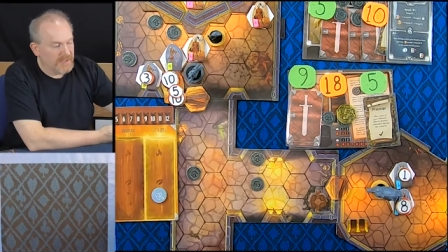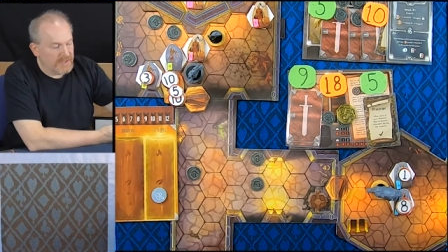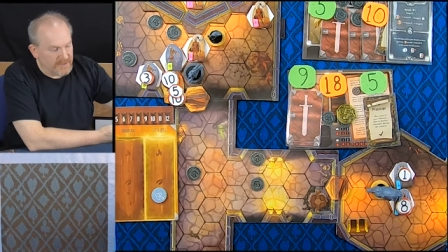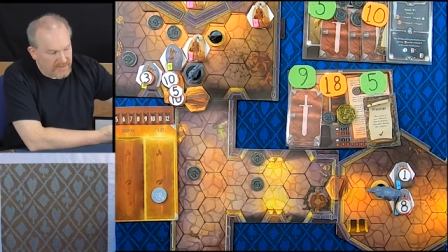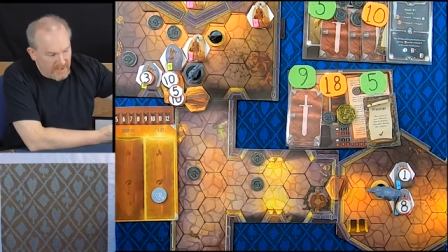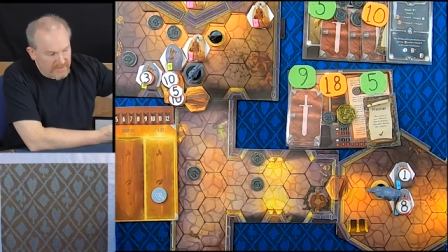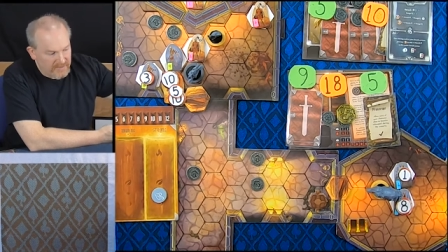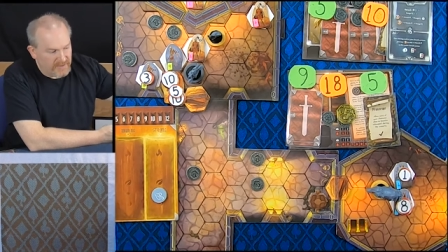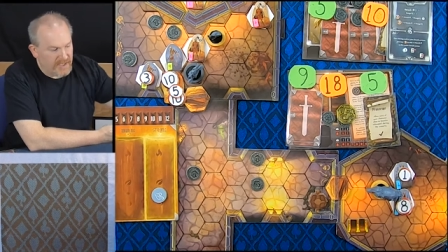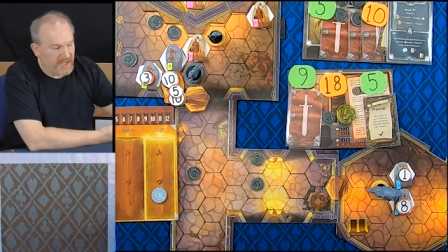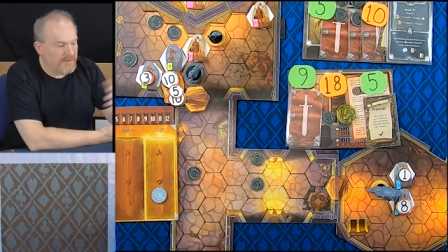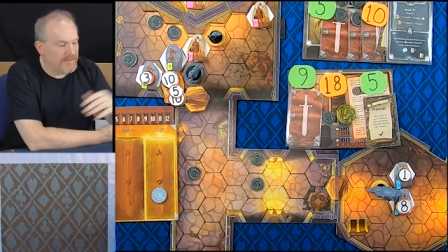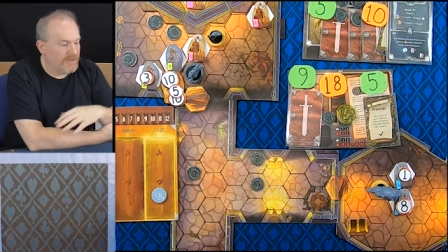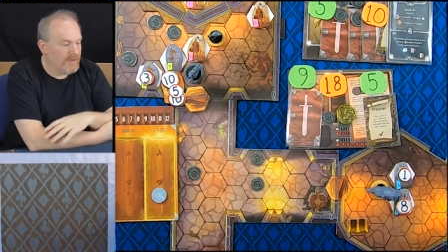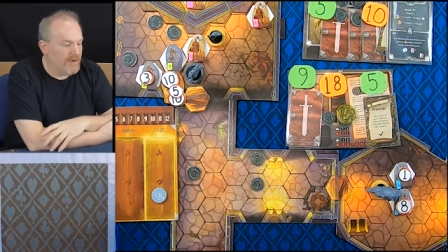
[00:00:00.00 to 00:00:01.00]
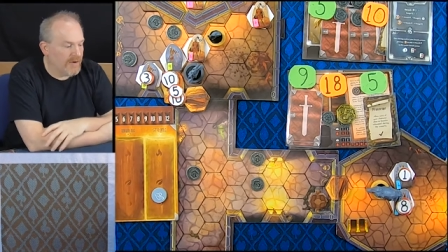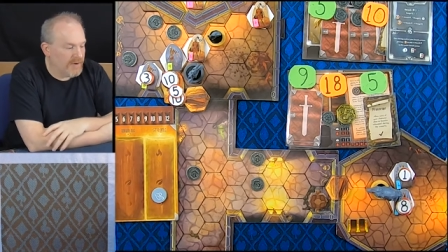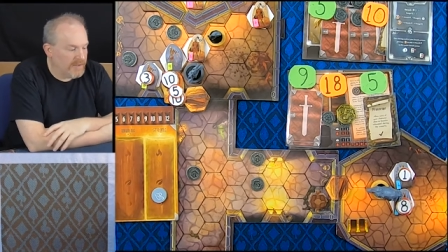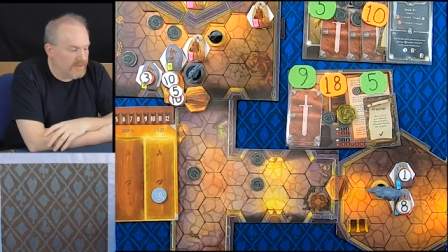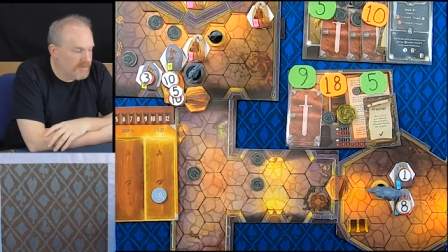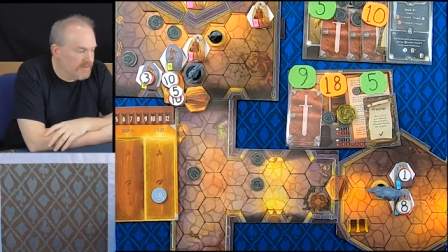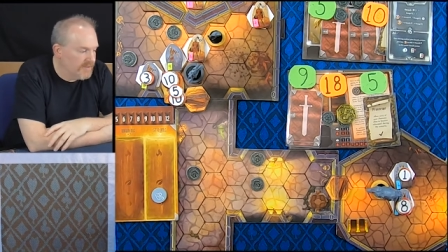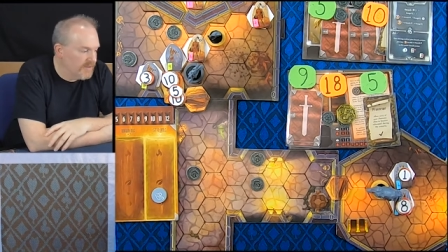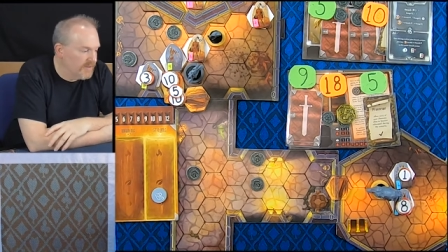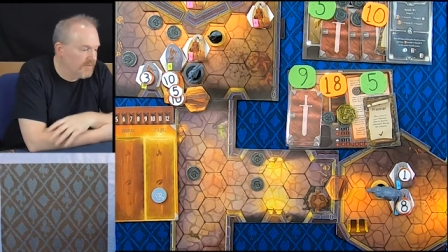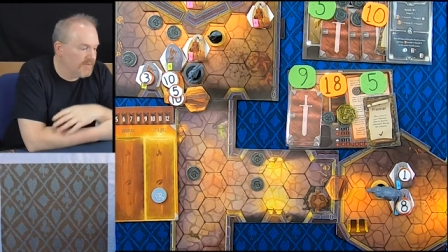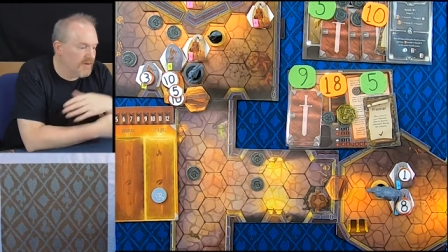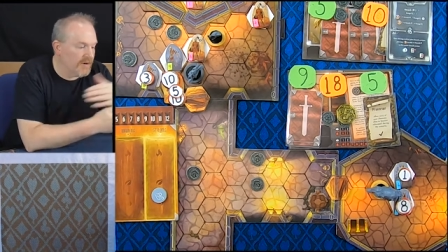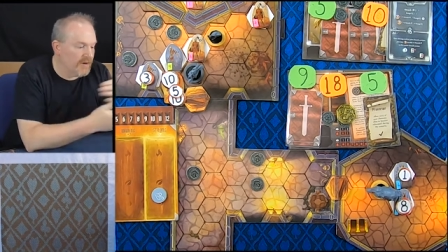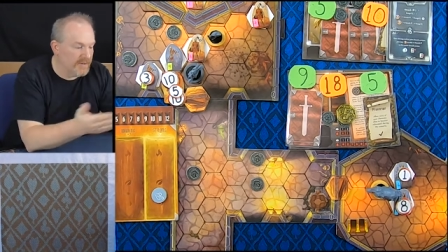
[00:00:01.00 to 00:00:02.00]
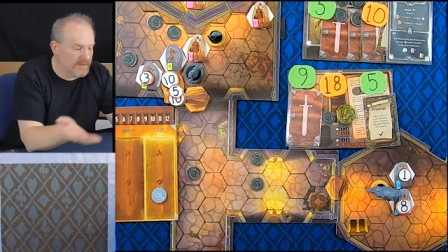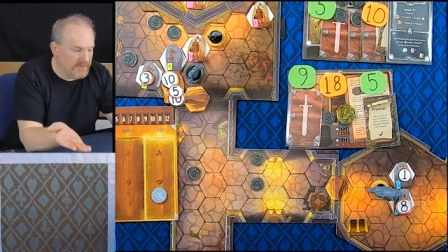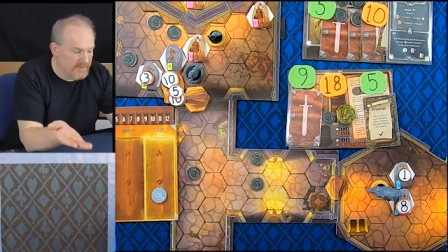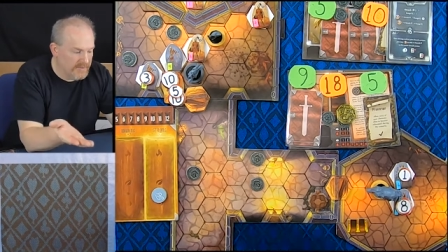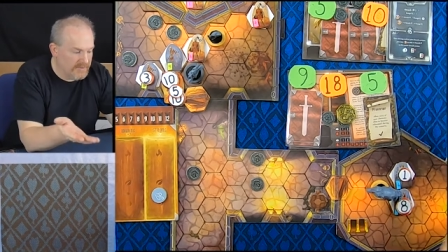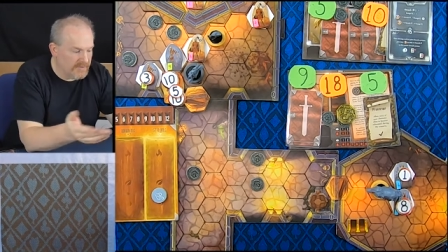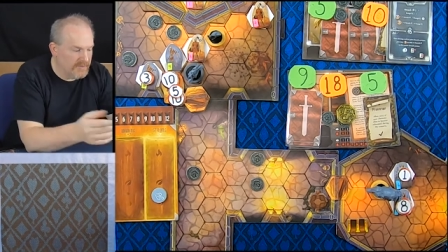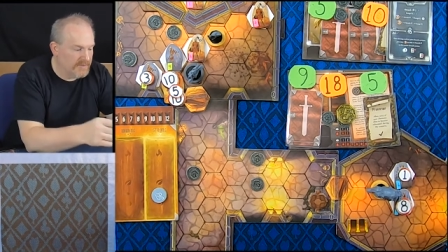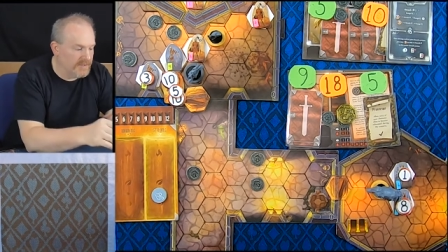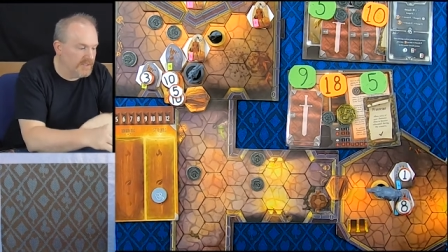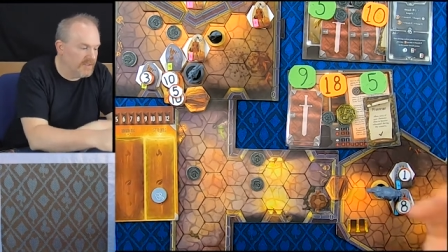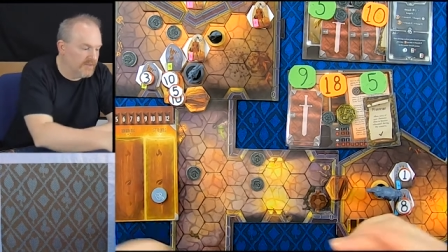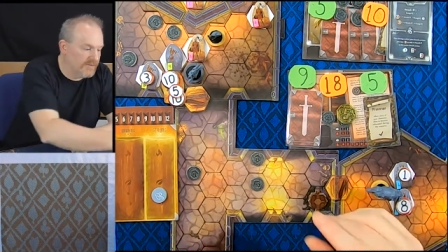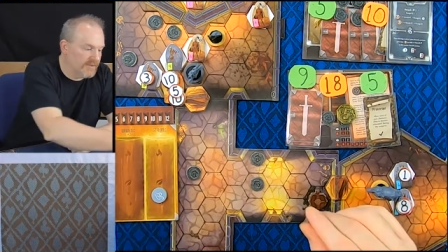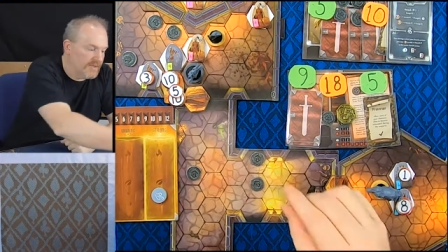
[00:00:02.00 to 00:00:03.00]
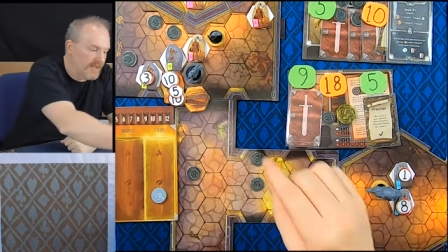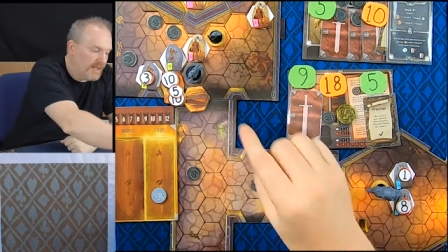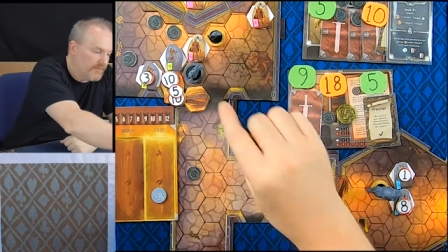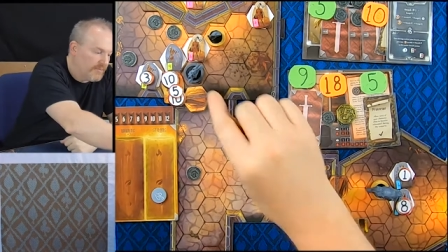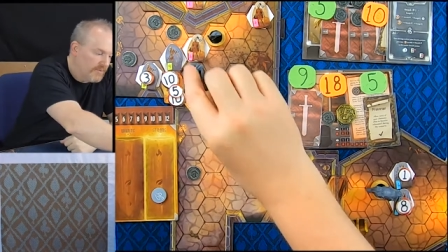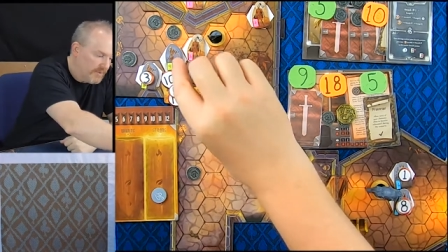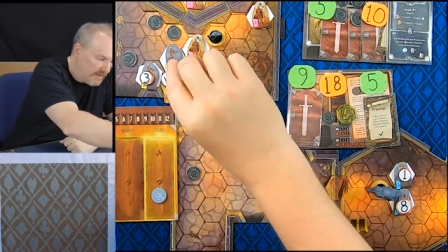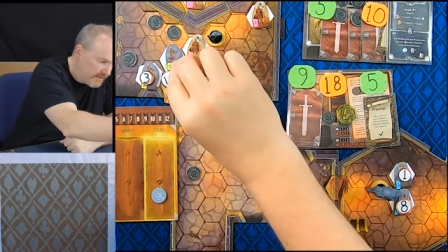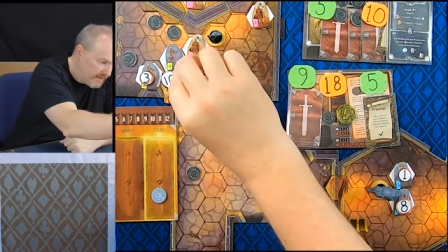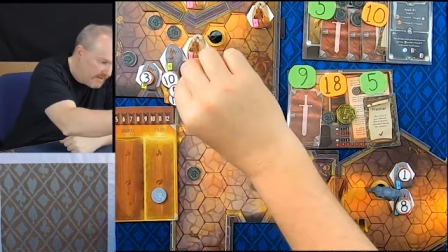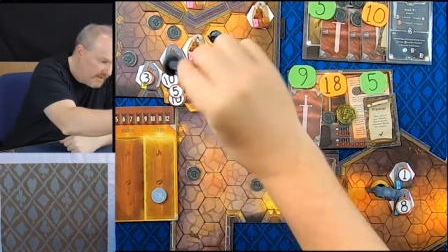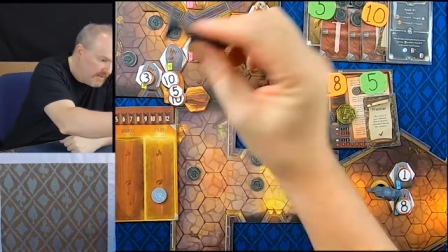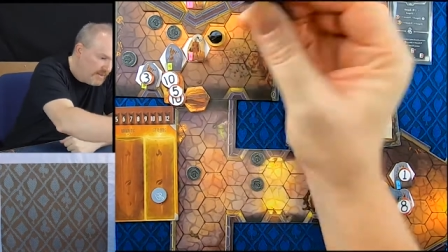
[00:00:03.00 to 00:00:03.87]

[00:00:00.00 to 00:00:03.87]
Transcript: He doesn't have a card to discard, so he is at that point